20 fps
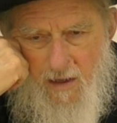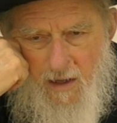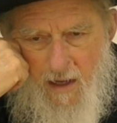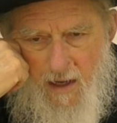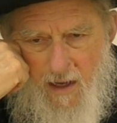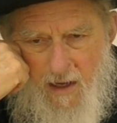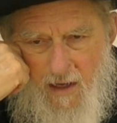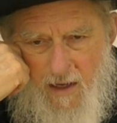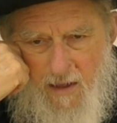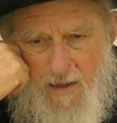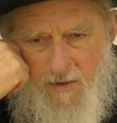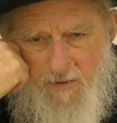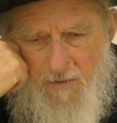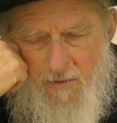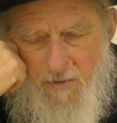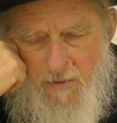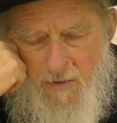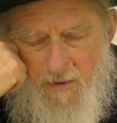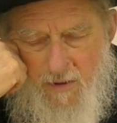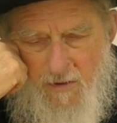
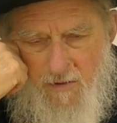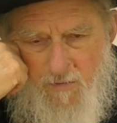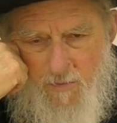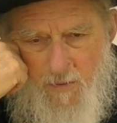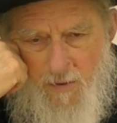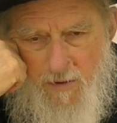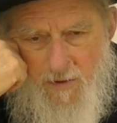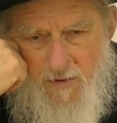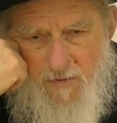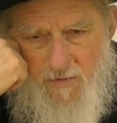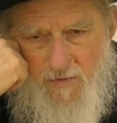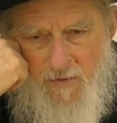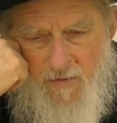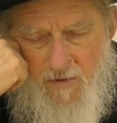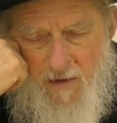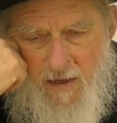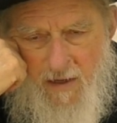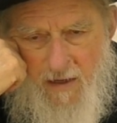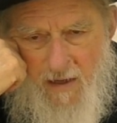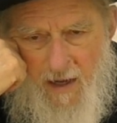And the experiences
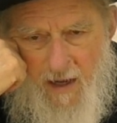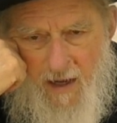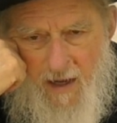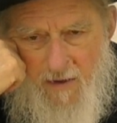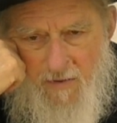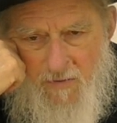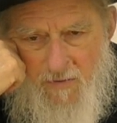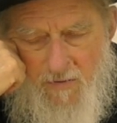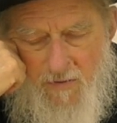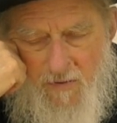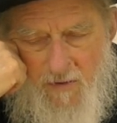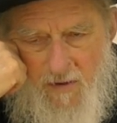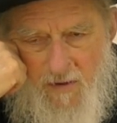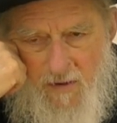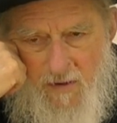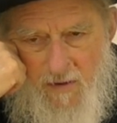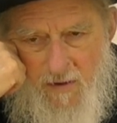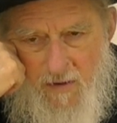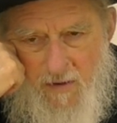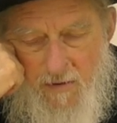that it has
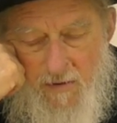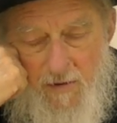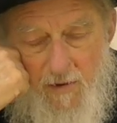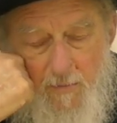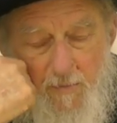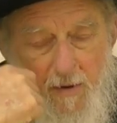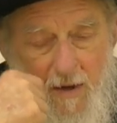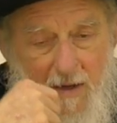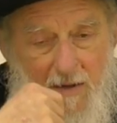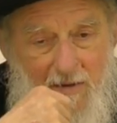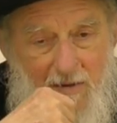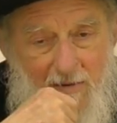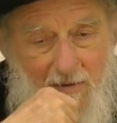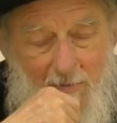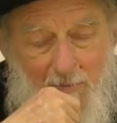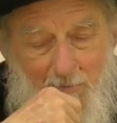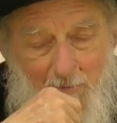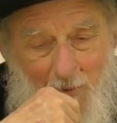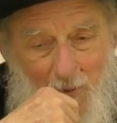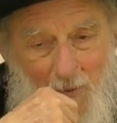depend
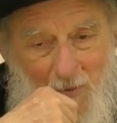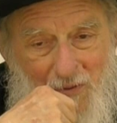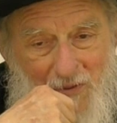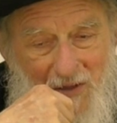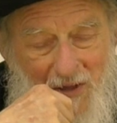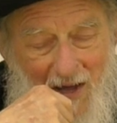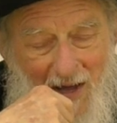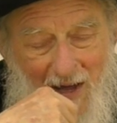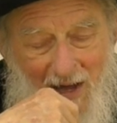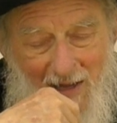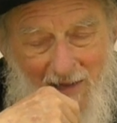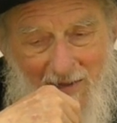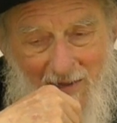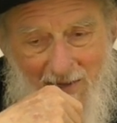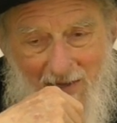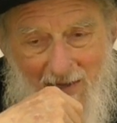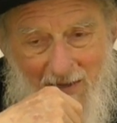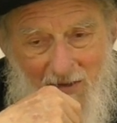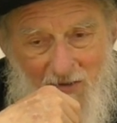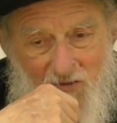both on
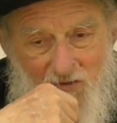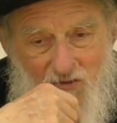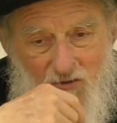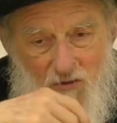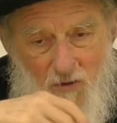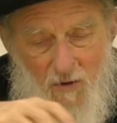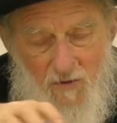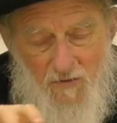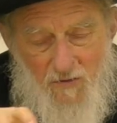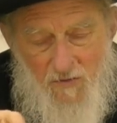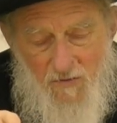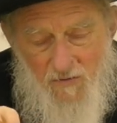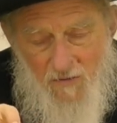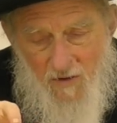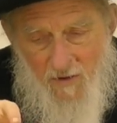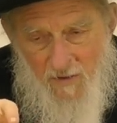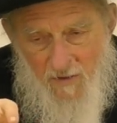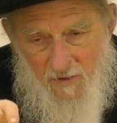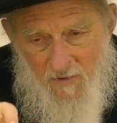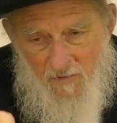its choices
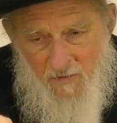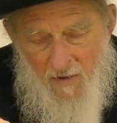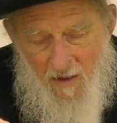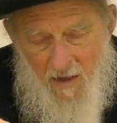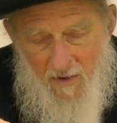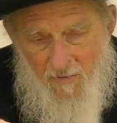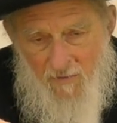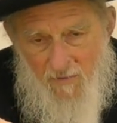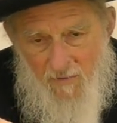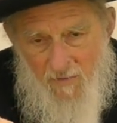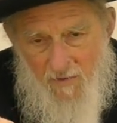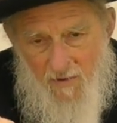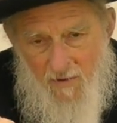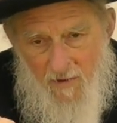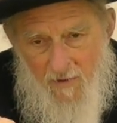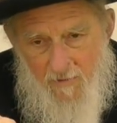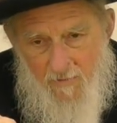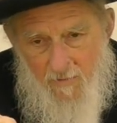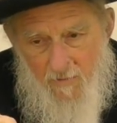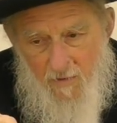in this life
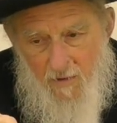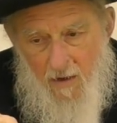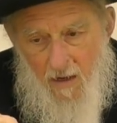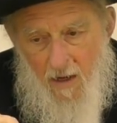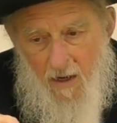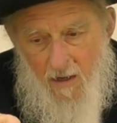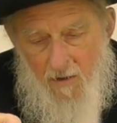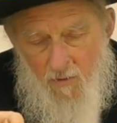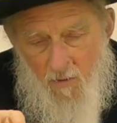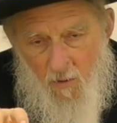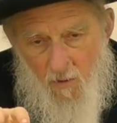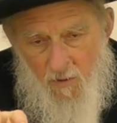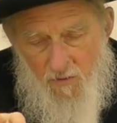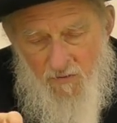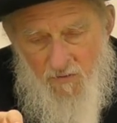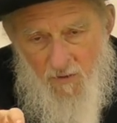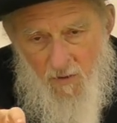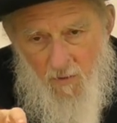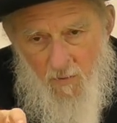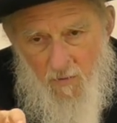and
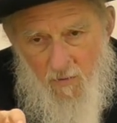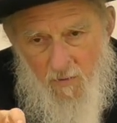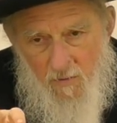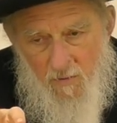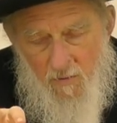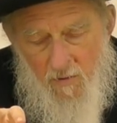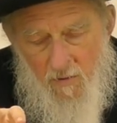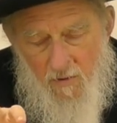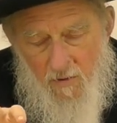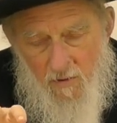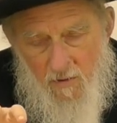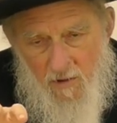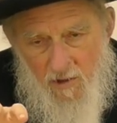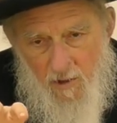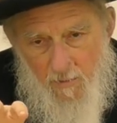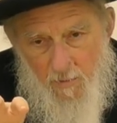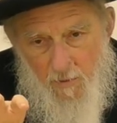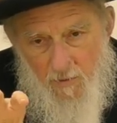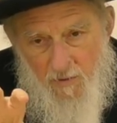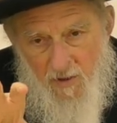also
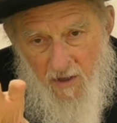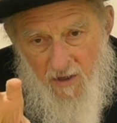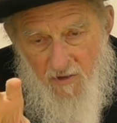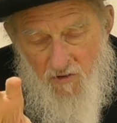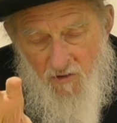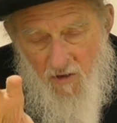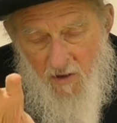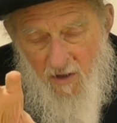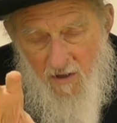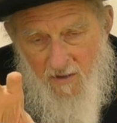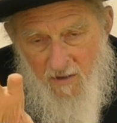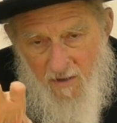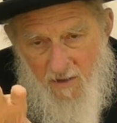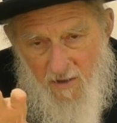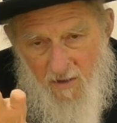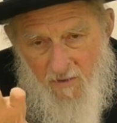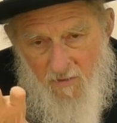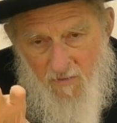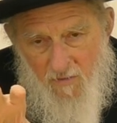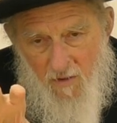the potential and
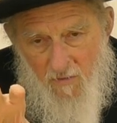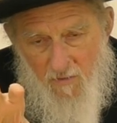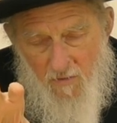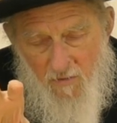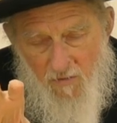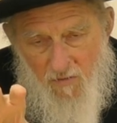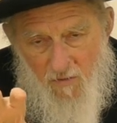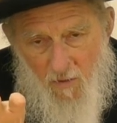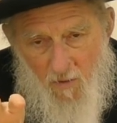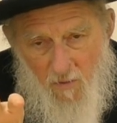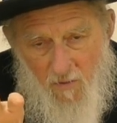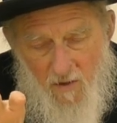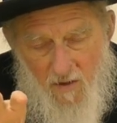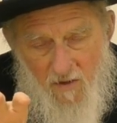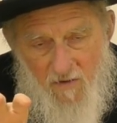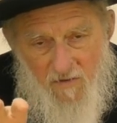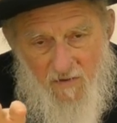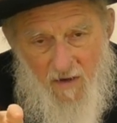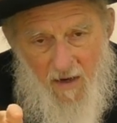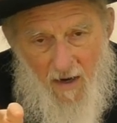needs of the soul that
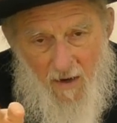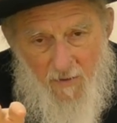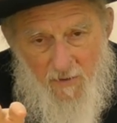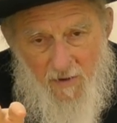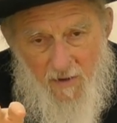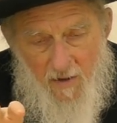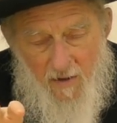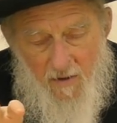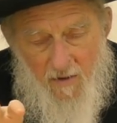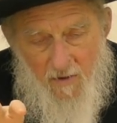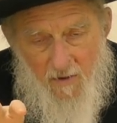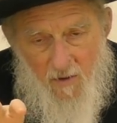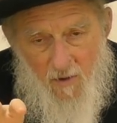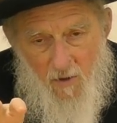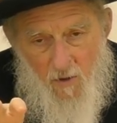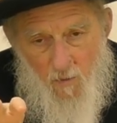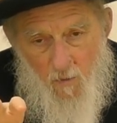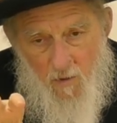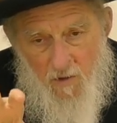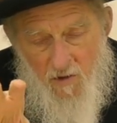it's carrying,
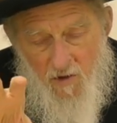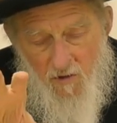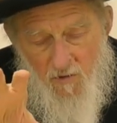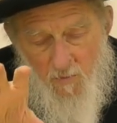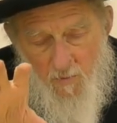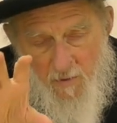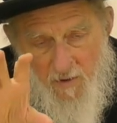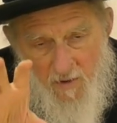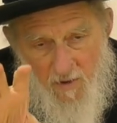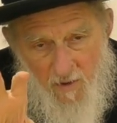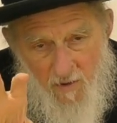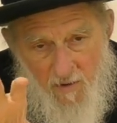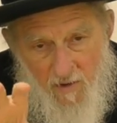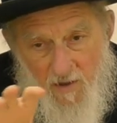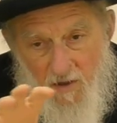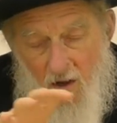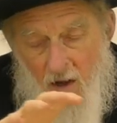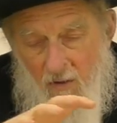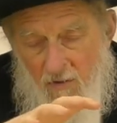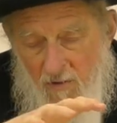which has been here
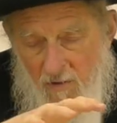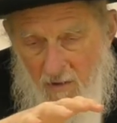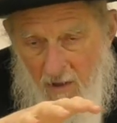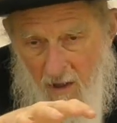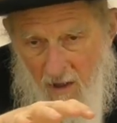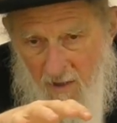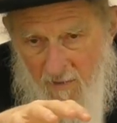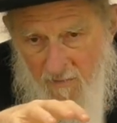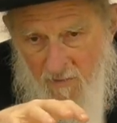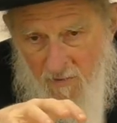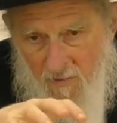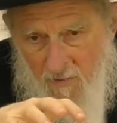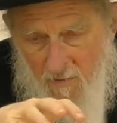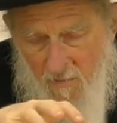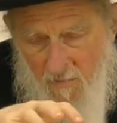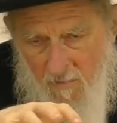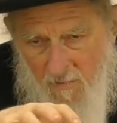in other lives.